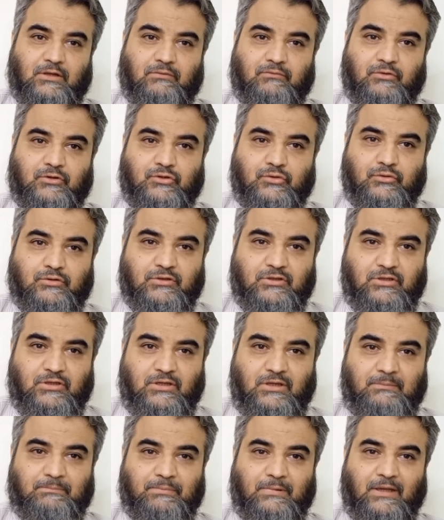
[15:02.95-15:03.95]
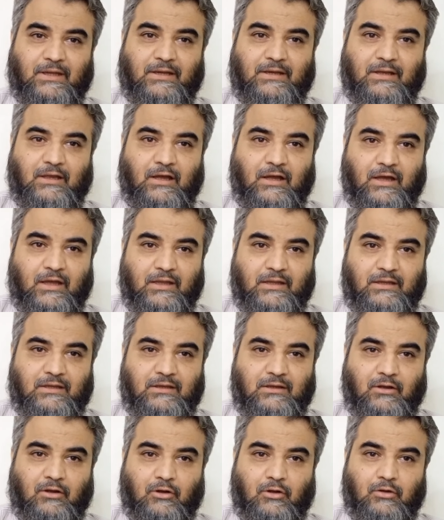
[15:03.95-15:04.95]
we should keep an
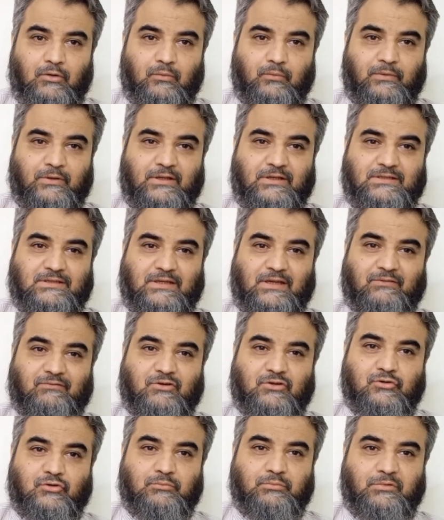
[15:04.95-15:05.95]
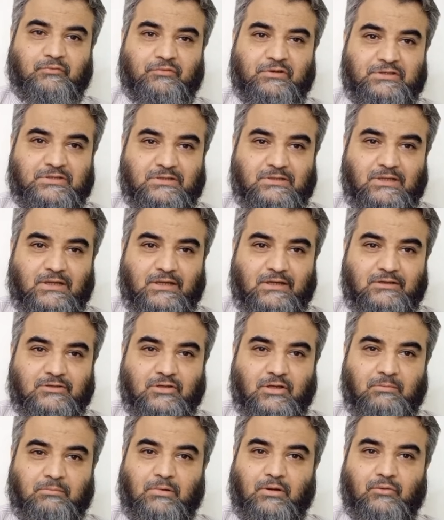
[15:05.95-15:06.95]
eye always, and we should be vigilant
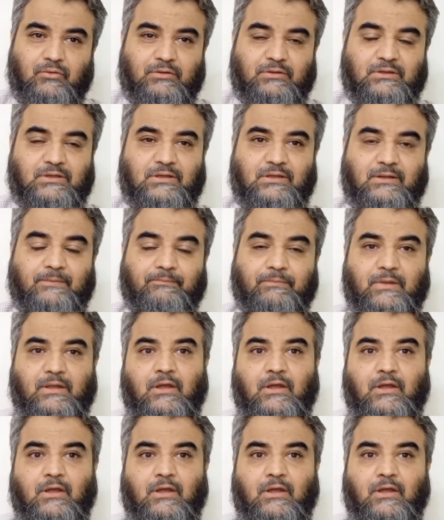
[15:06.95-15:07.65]
about the